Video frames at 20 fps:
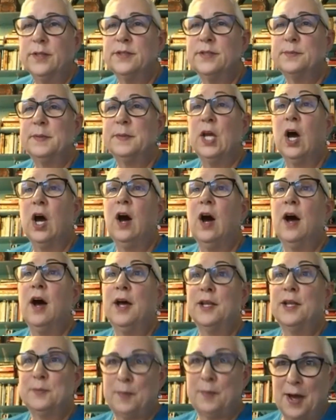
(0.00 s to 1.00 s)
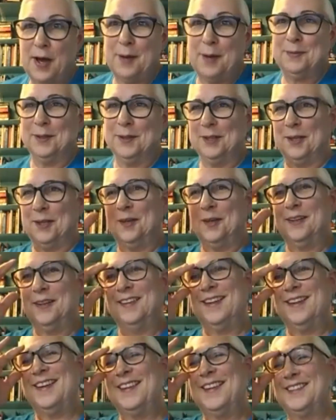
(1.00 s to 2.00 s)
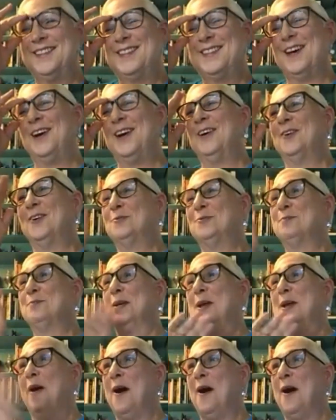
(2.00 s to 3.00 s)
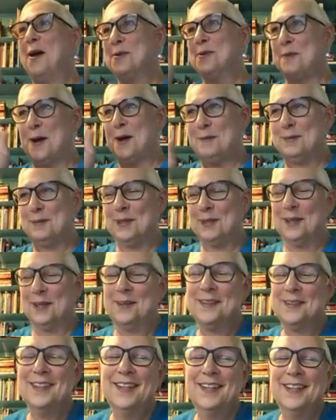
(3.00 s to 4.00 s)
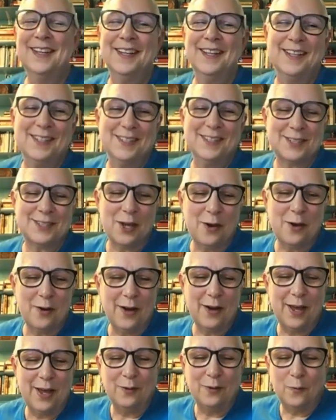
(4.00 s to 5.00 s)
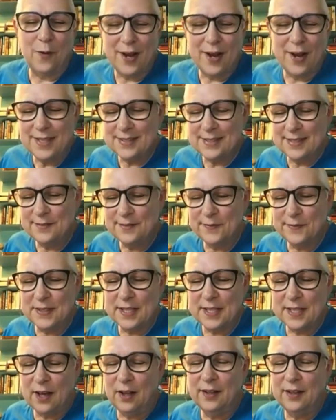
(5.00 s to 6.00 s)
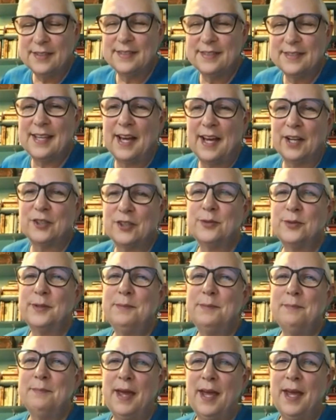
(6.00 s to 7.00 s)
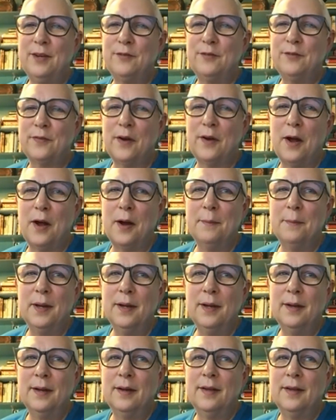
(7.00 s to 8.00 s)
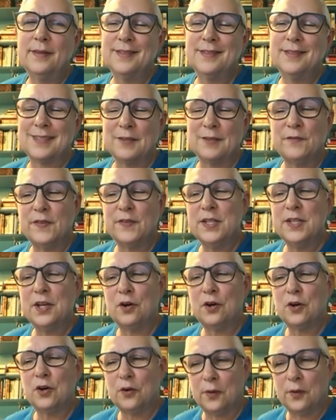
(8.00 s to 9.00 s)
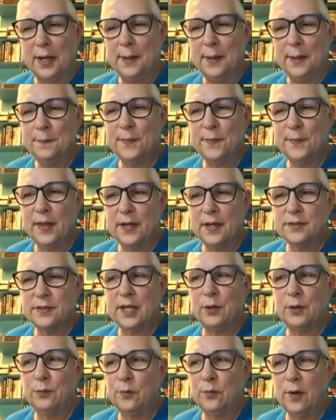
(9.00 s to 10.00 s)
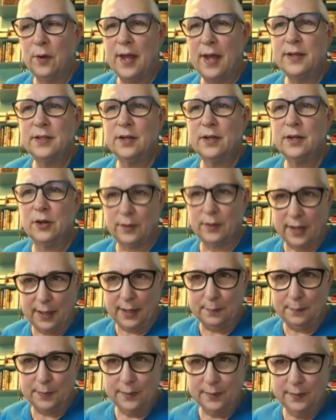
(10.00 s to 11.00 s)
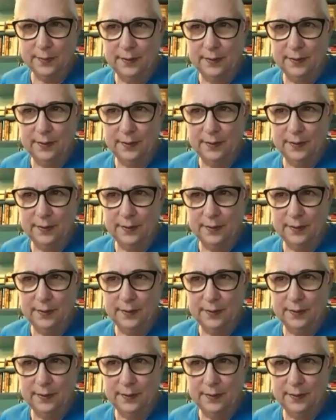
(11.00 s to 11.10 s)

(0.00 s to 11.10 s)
was beyond popular. So beyond popular. So, and white Zinfandel is actually made from the Zinfandel grape that is a red grape,